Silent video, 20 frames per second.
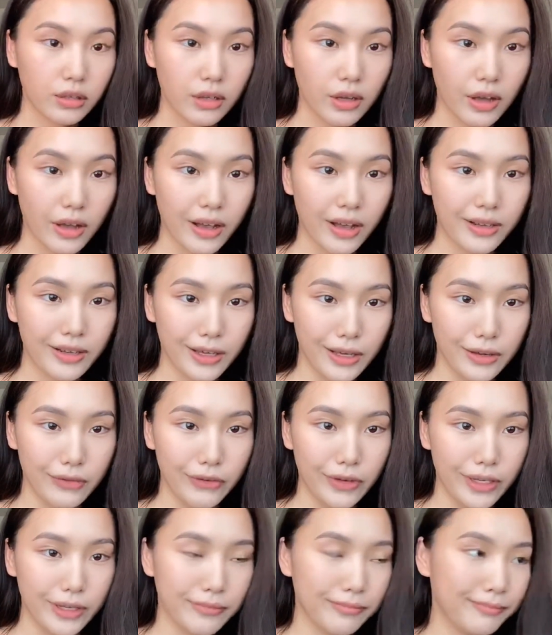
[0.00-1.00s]

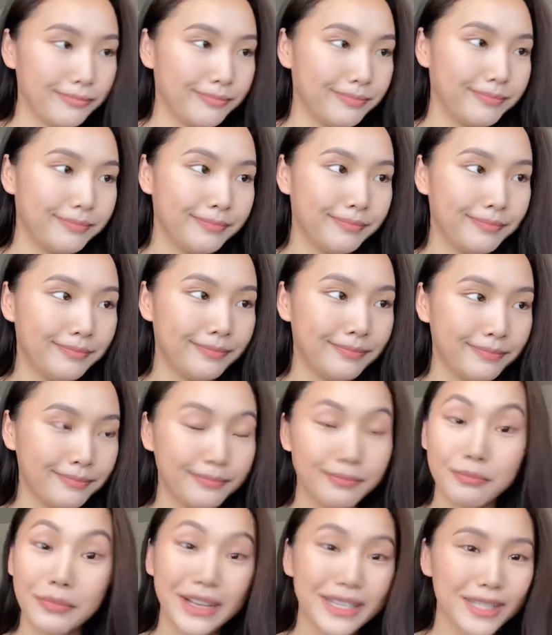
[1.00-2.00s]
uneven,
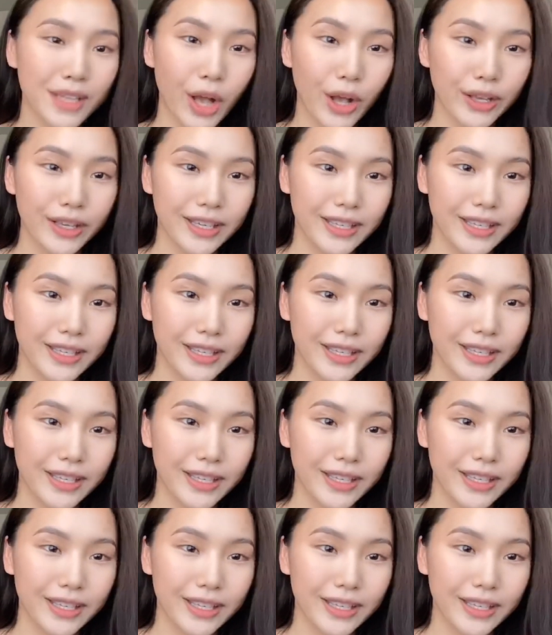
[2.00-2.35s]
but it's all good.